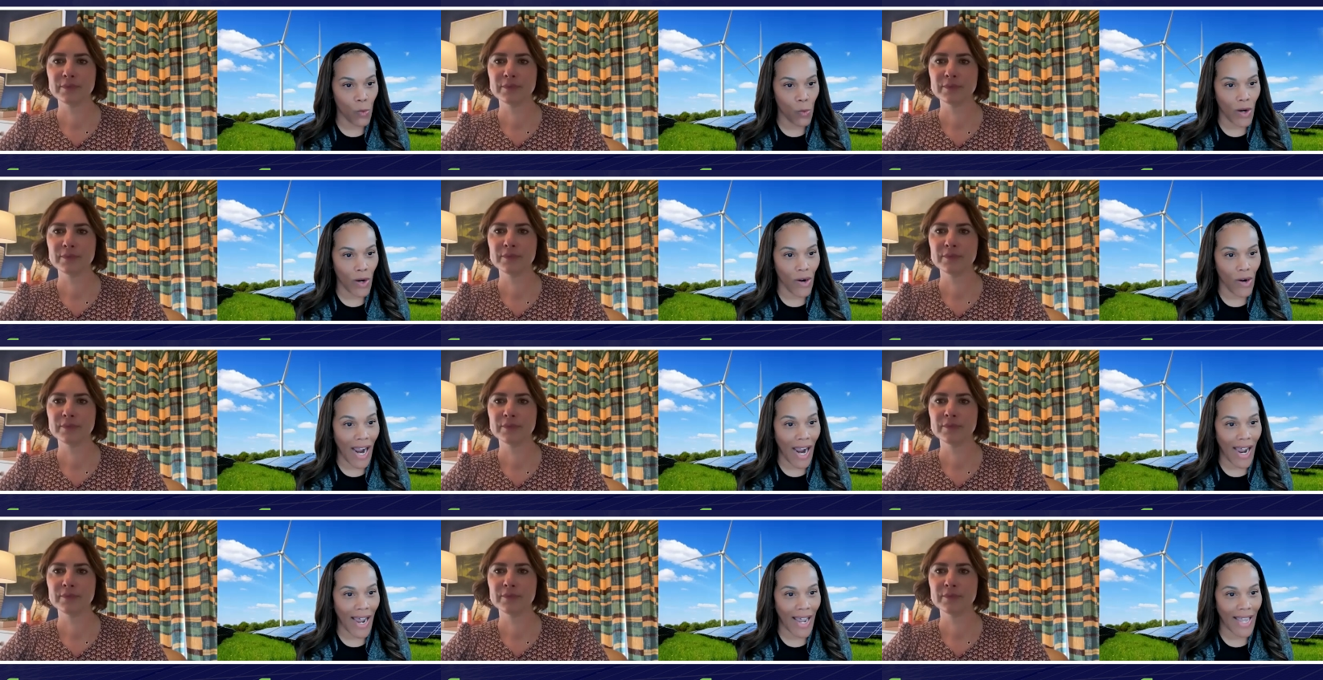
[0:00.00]

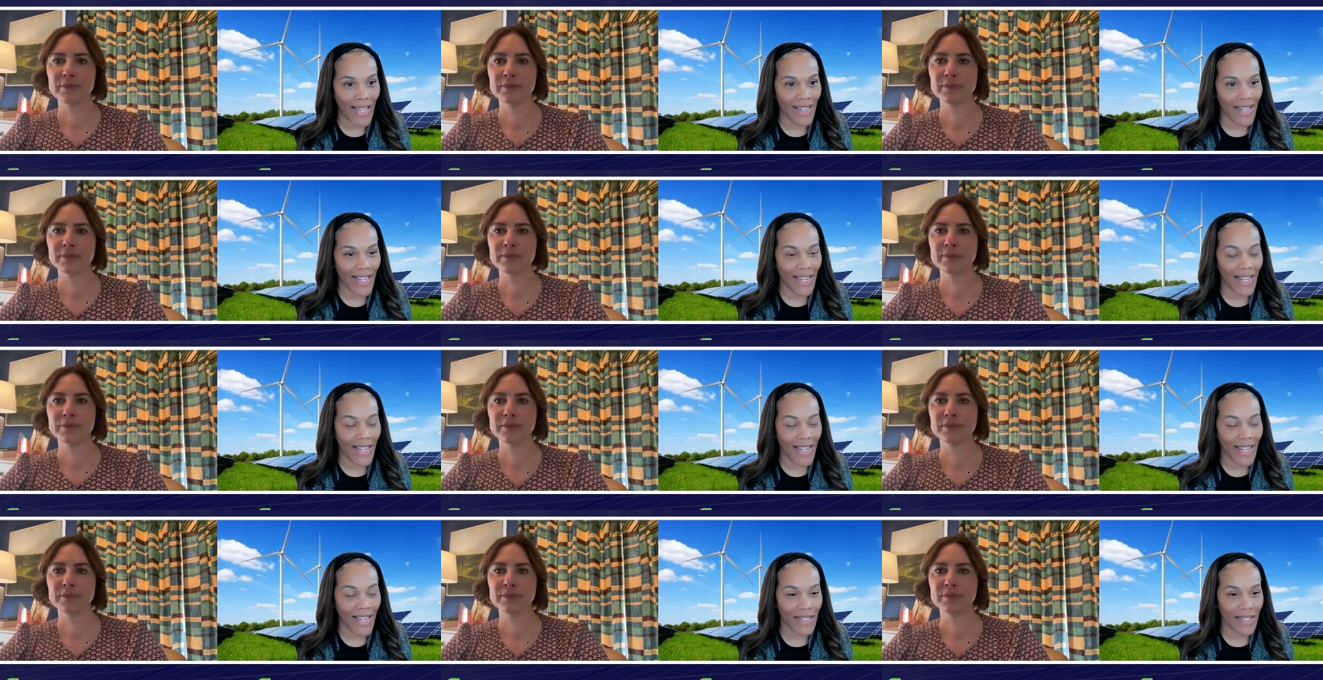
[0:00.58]
Speaker 1: where I
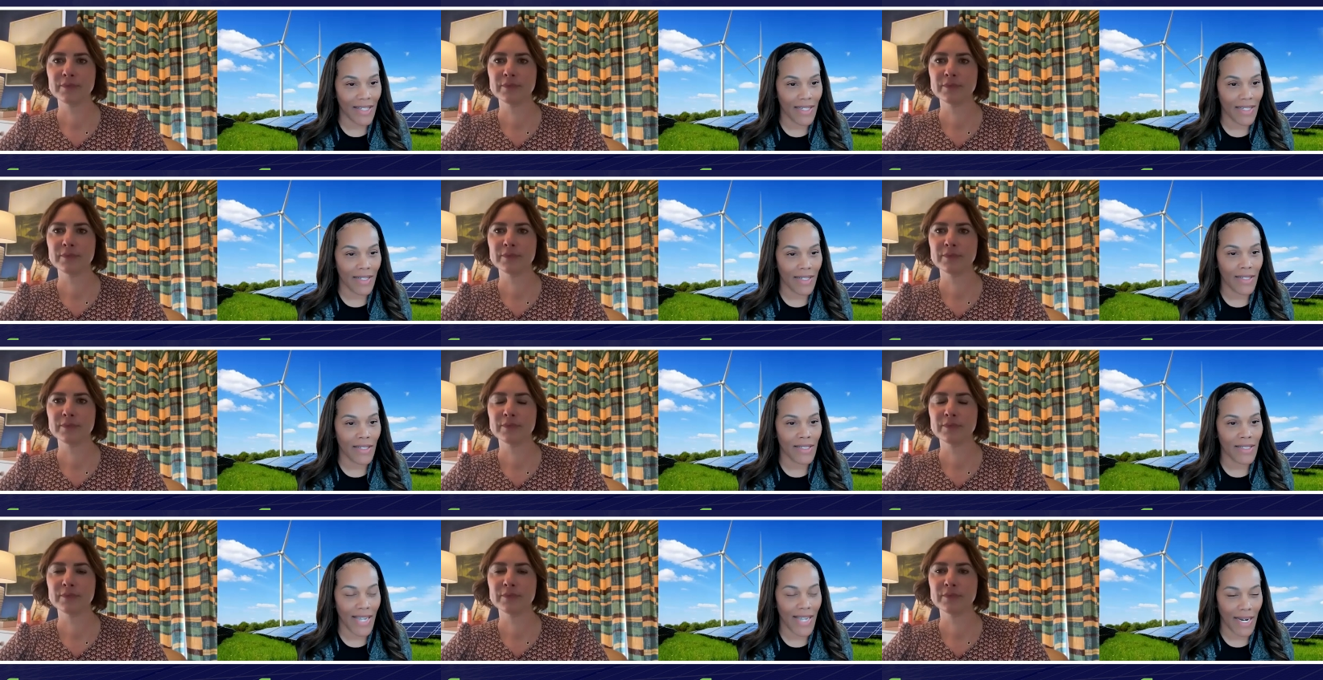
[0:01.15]
led
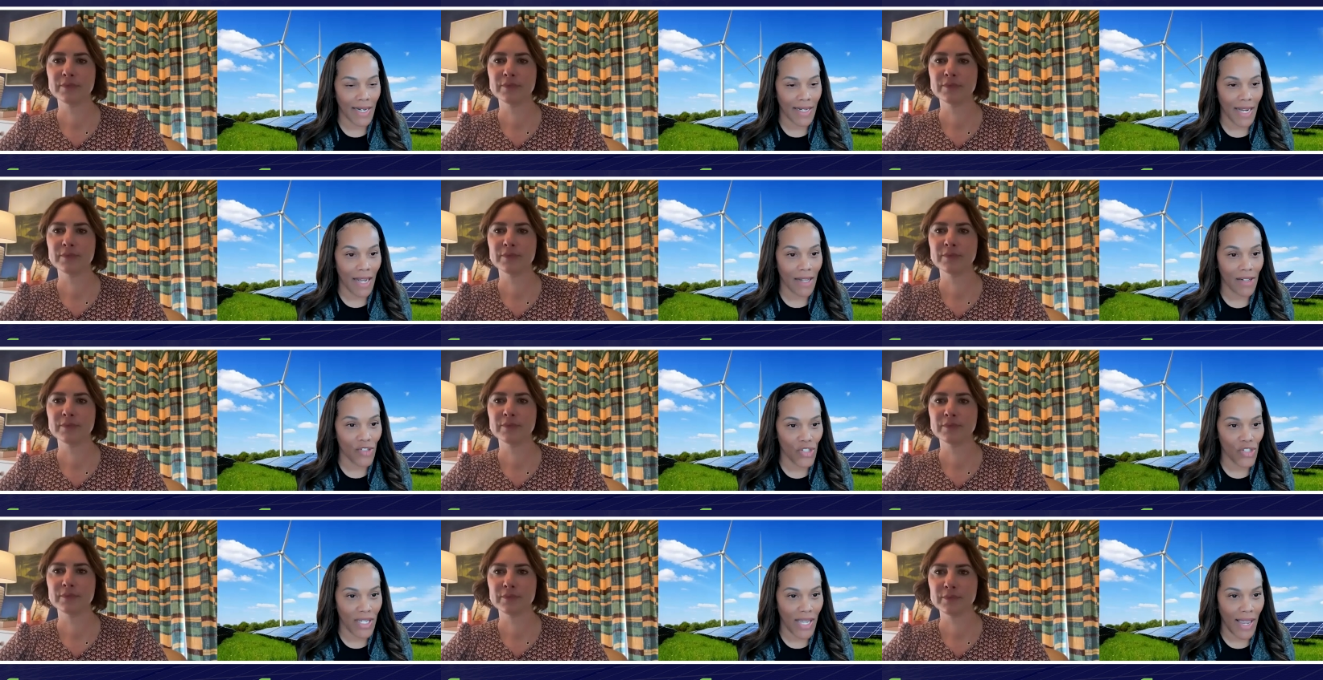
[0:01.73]
the
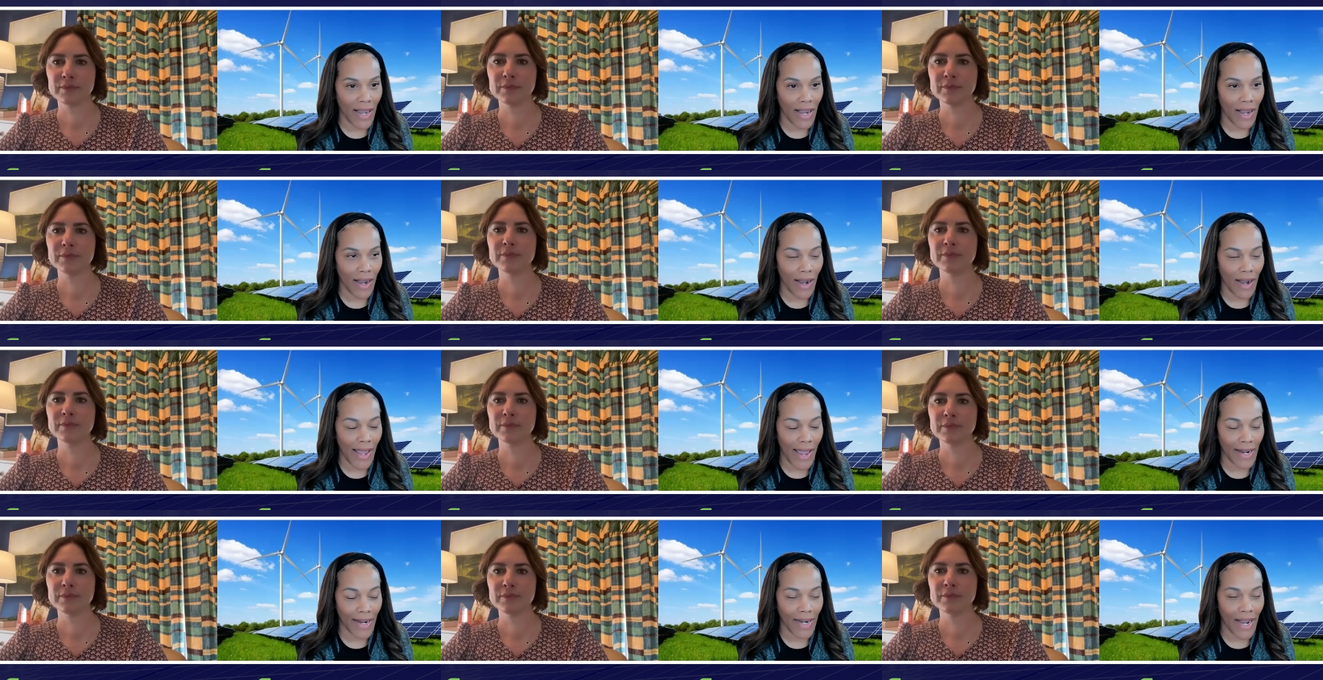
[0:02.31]
technology ag
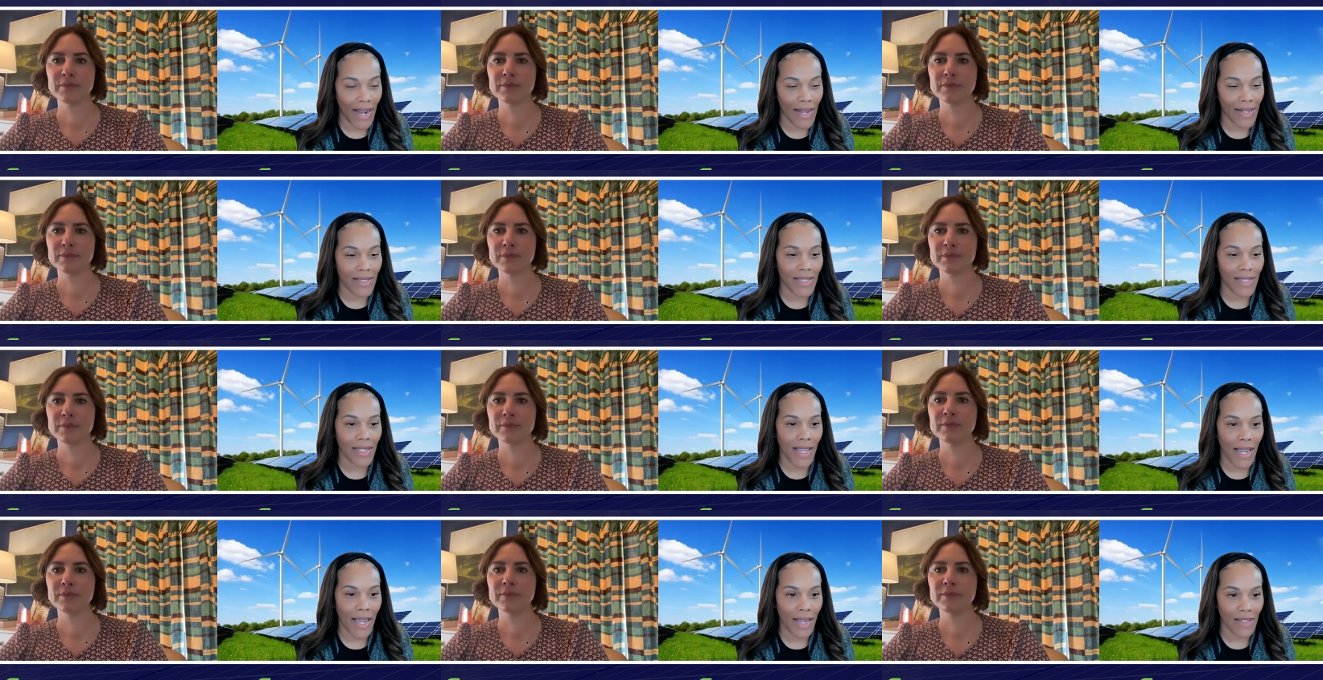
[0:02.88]

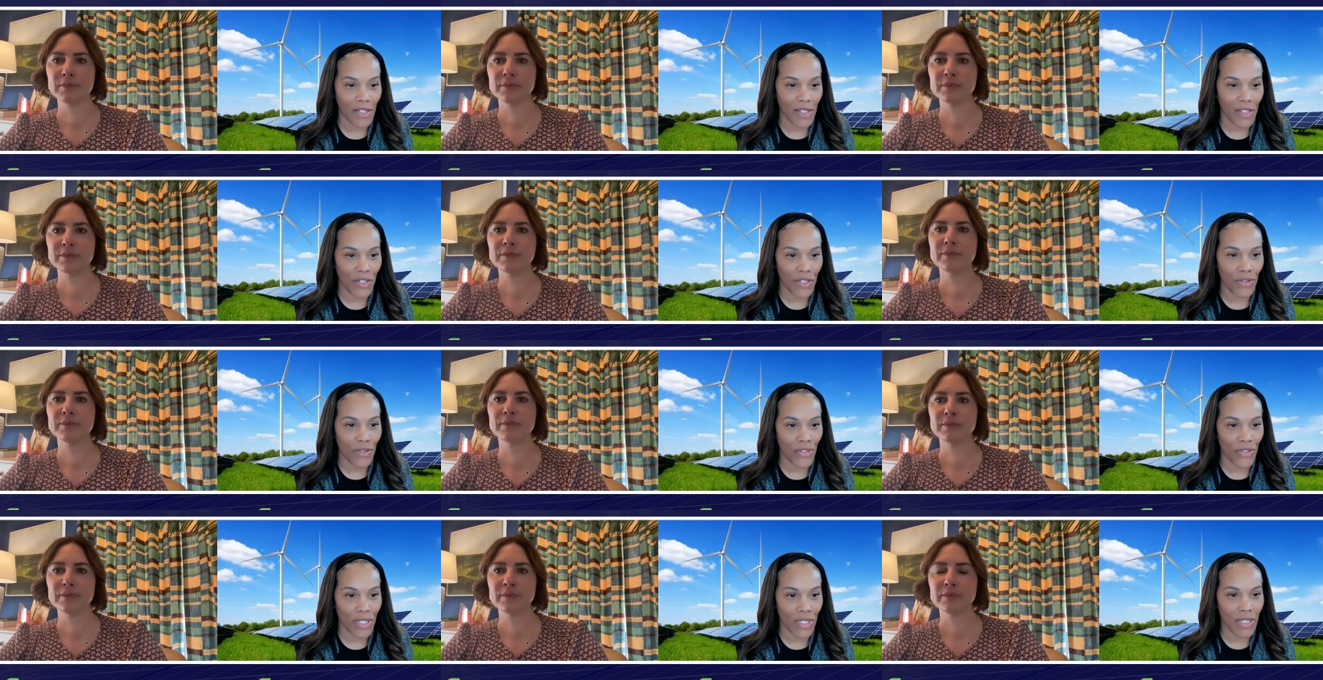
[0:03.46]
agnostic
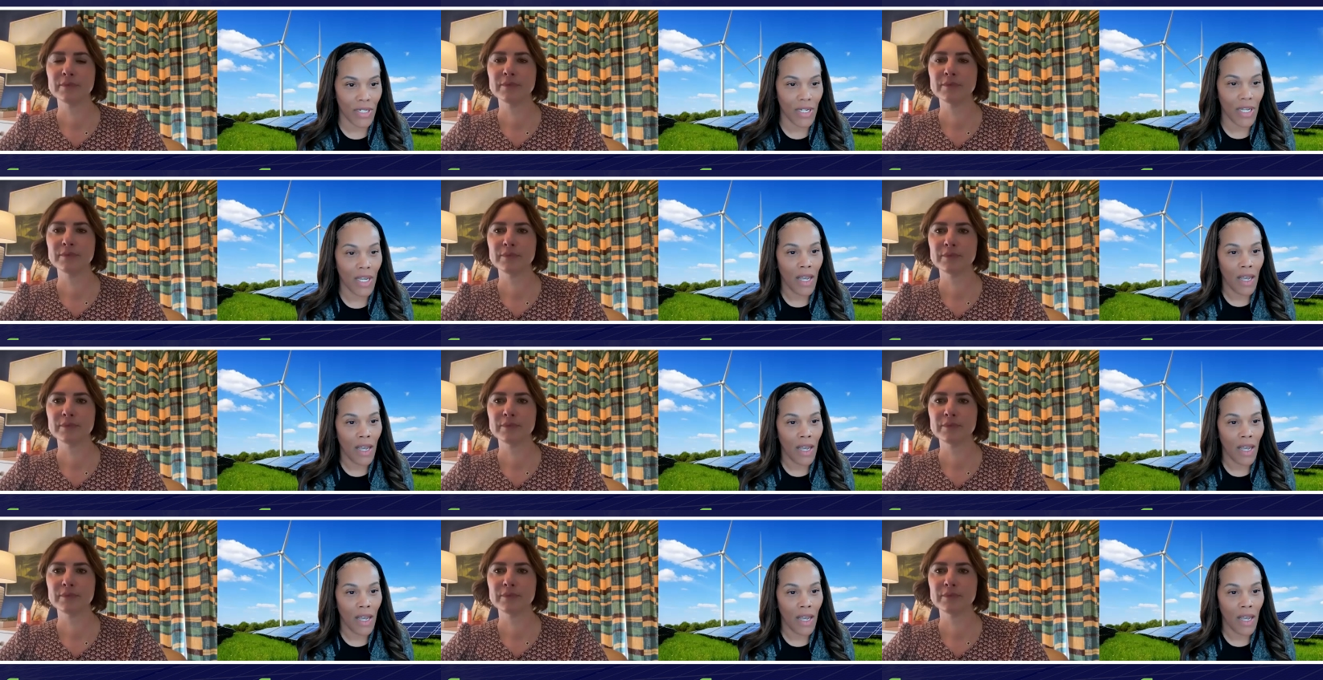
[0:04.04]
execution